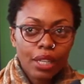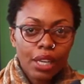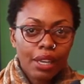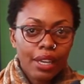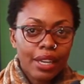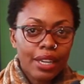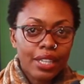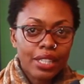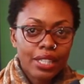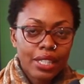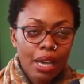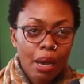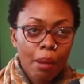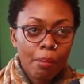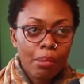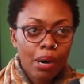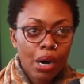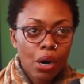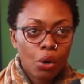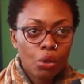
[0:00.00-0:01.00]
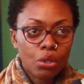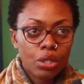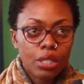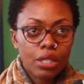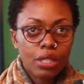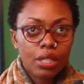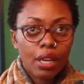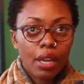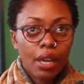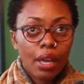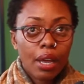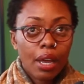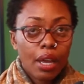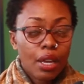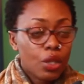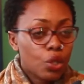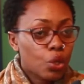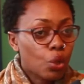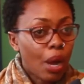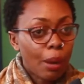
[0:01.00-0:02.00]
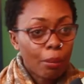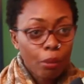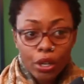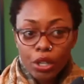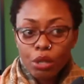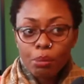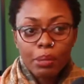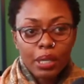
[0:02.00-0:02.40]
It's about, so I'm going to be